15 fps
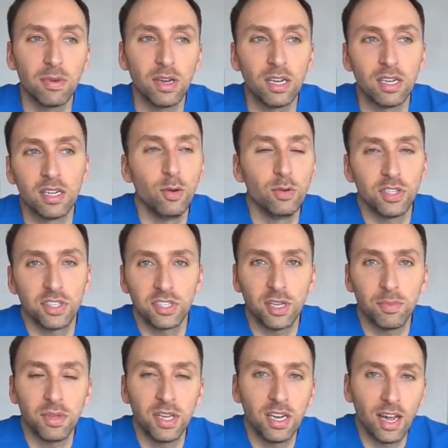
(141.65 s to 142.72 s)
but it was just
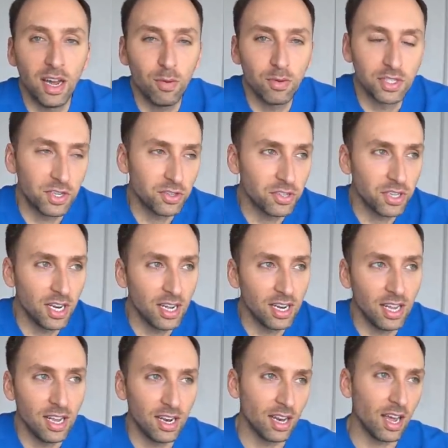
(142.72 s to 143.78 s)
something I was interested
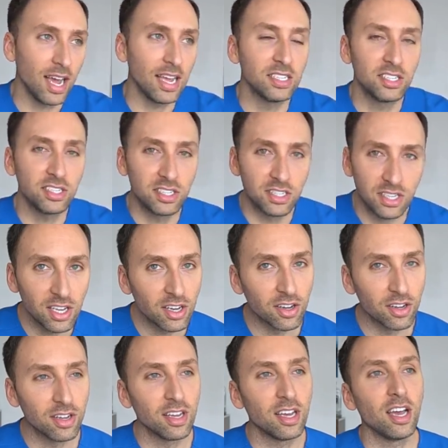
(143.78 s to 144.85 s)
in and I
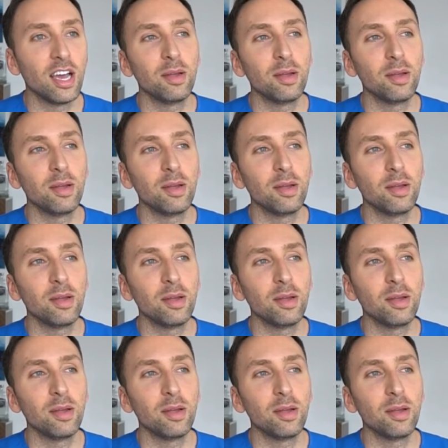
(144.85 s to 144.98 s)
still,